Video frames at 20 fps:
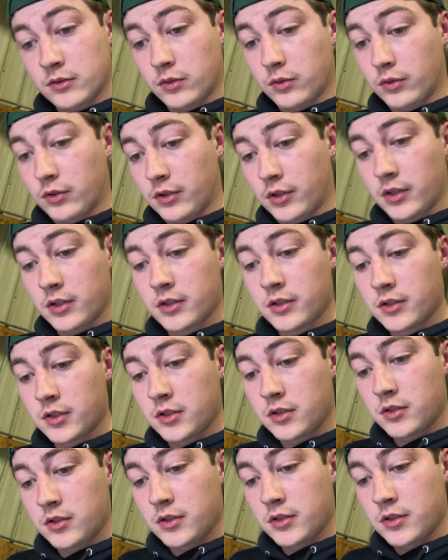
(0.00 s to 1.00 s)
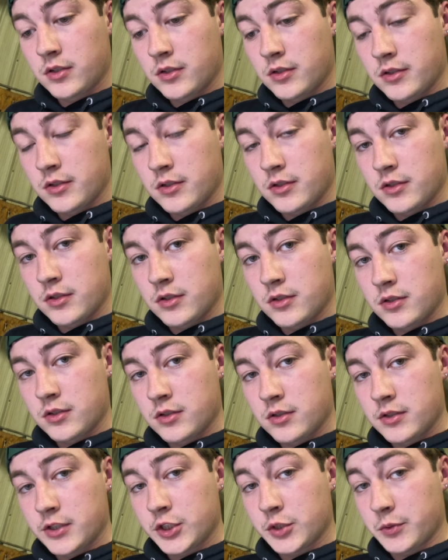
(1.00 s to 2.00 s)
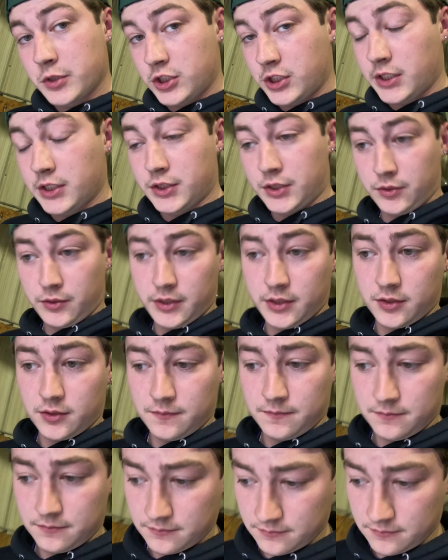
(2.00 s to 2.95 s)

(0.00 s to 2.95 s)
or should we change the oil?